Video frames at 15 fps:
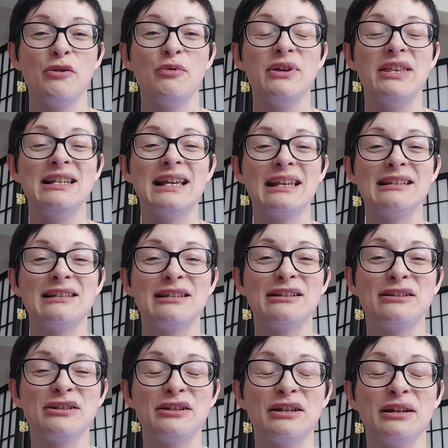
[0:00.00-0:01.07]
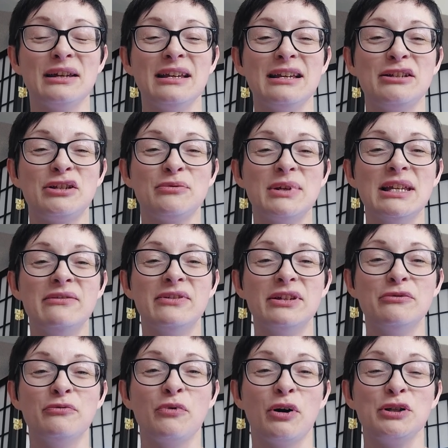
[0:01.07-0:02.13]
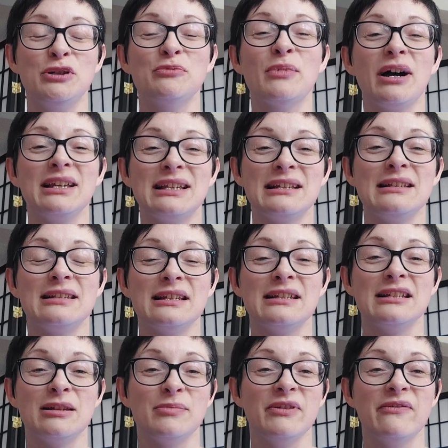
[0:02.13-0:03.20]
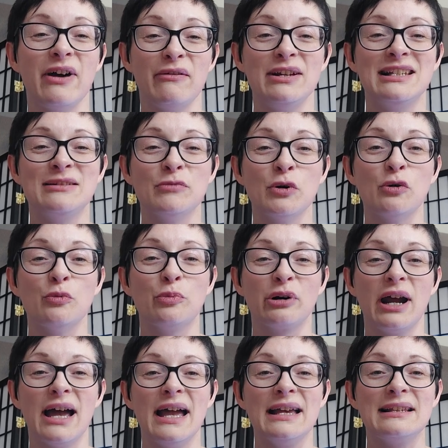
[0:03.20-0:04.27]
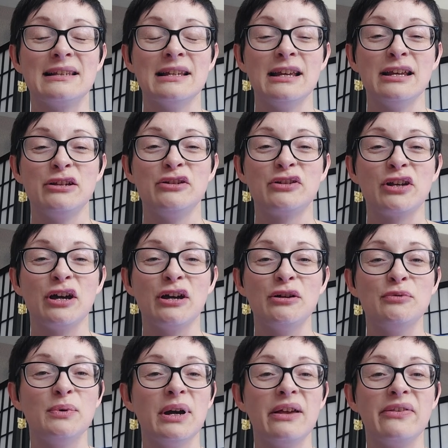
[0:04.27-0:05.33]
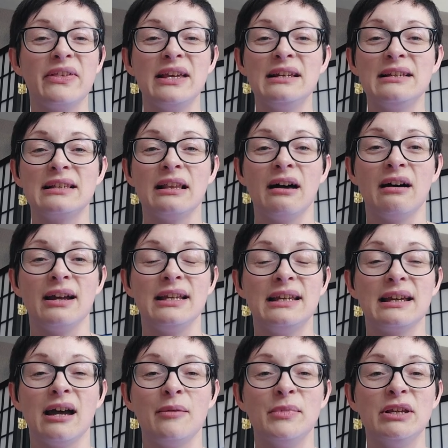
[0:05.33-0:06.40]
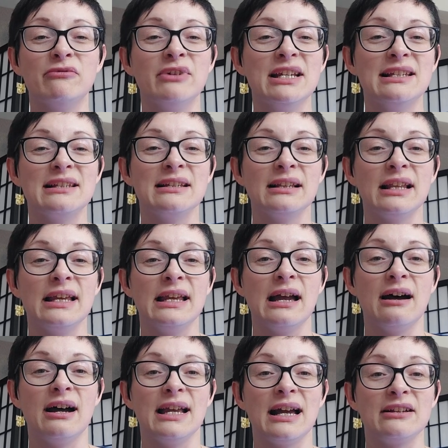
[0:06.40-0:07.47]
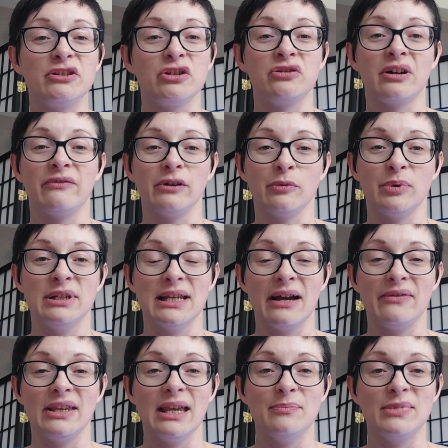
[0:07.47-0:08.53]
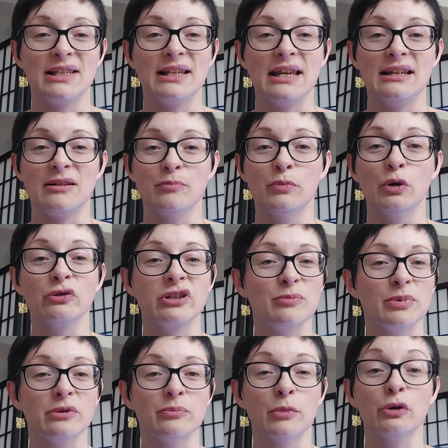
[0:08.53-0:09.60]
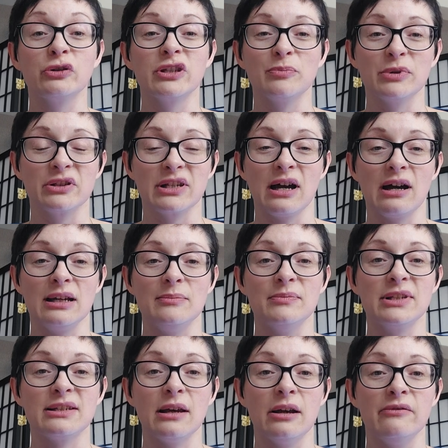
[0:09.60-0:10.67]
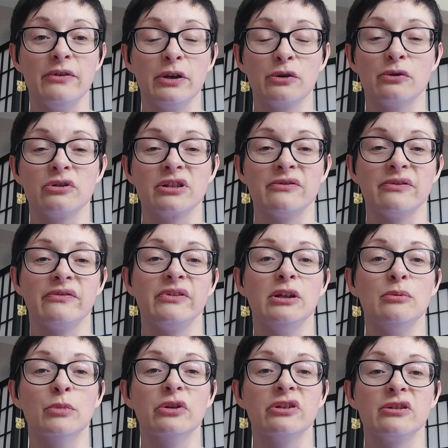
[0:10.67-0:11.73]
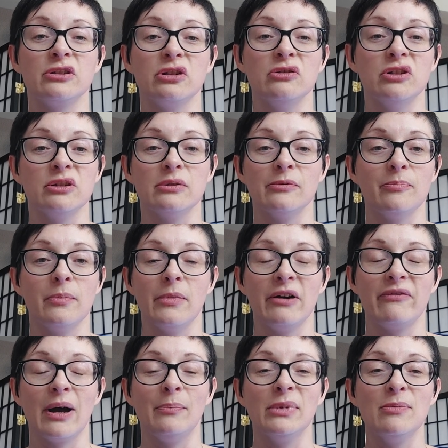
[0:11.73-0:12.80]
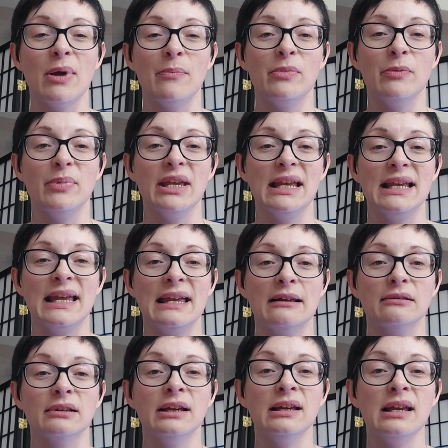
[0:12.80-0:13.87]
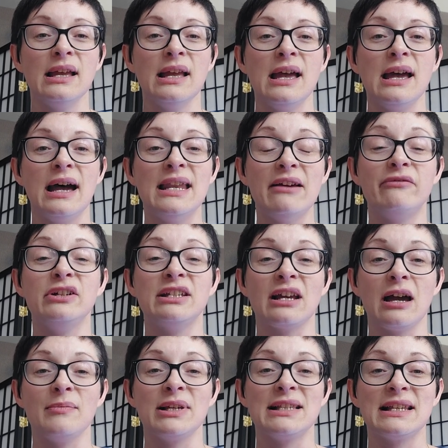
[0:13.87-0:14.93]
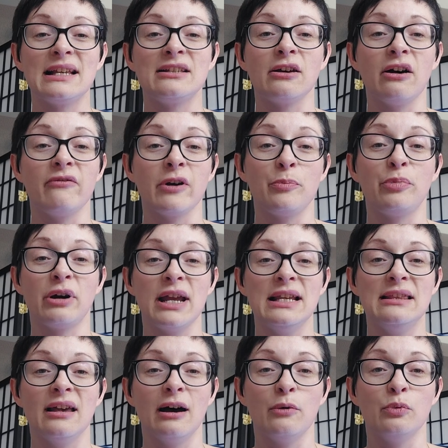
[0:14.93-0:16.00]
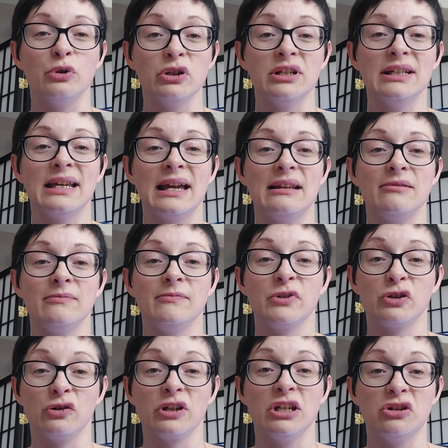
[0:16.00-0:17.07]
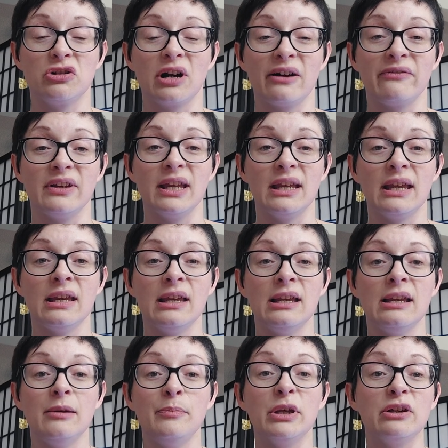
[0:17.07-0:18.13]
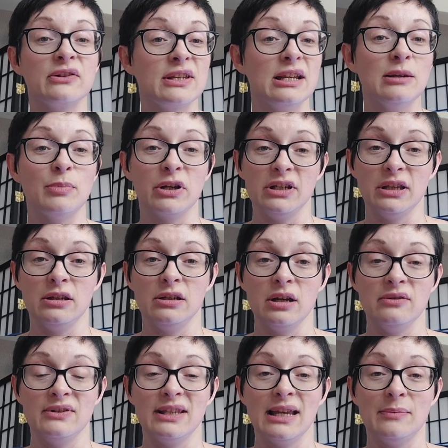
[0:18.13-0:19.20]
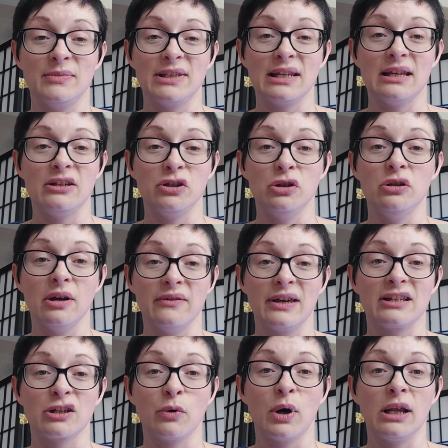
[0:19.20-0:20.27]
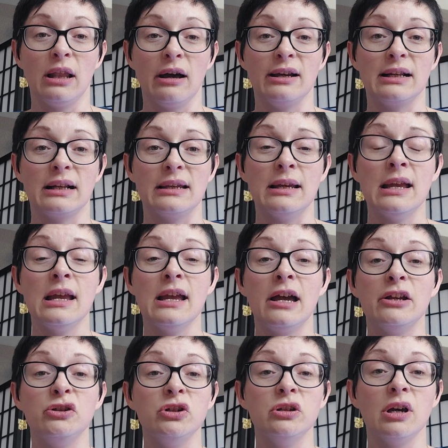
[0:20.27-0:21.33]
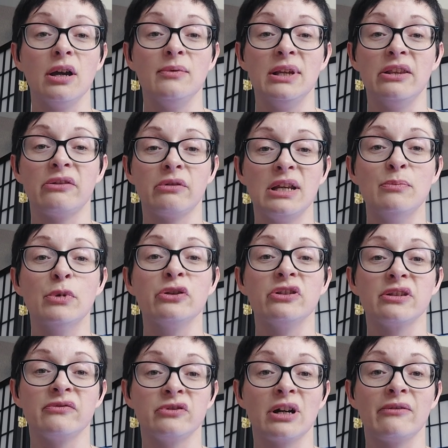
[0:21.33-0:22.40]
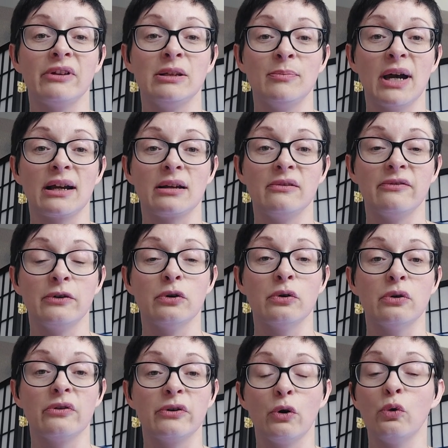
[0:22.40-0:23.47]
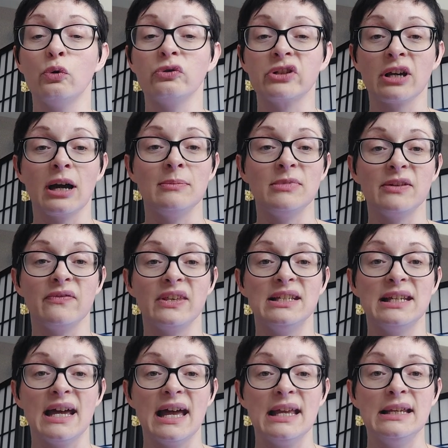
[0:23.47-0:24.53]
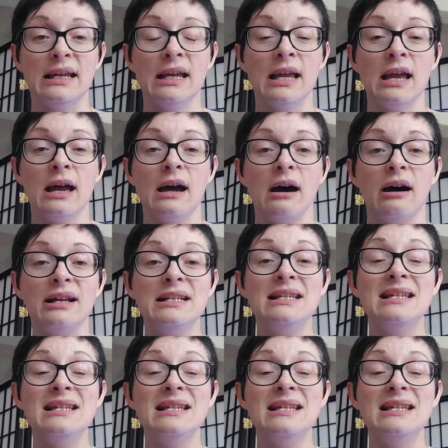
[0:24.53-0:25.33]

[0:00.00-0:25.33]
with his answers to, to even what you might consider to be very small prayers. So things like, I mean, recently I had to travel up and down the M six multiple, multiple times over the course of a few months due to a family member being ill. And every time I set off, I prayed that I wouldn't get stuck in traffic, because anybody that knows the M six, you know that's quite likely. And, you know, in three months of travelling back and forth, all times of the day, I